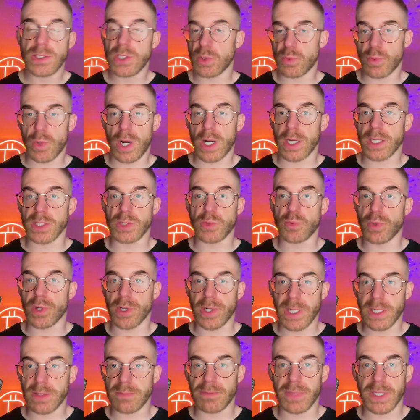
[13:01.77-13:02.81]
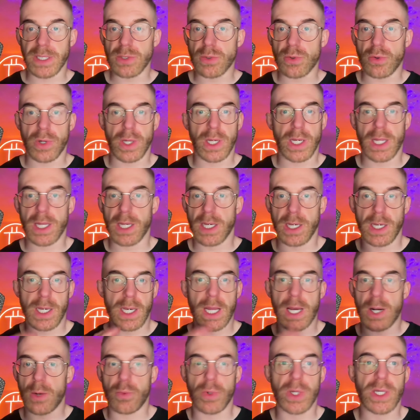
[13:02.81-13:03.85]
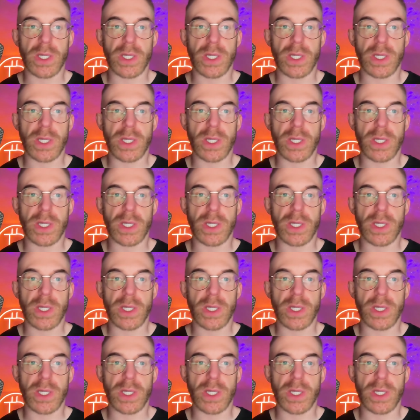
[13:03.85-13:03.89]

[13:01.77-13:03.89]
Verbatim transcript: the rocket, we're in Bitcoin, and now we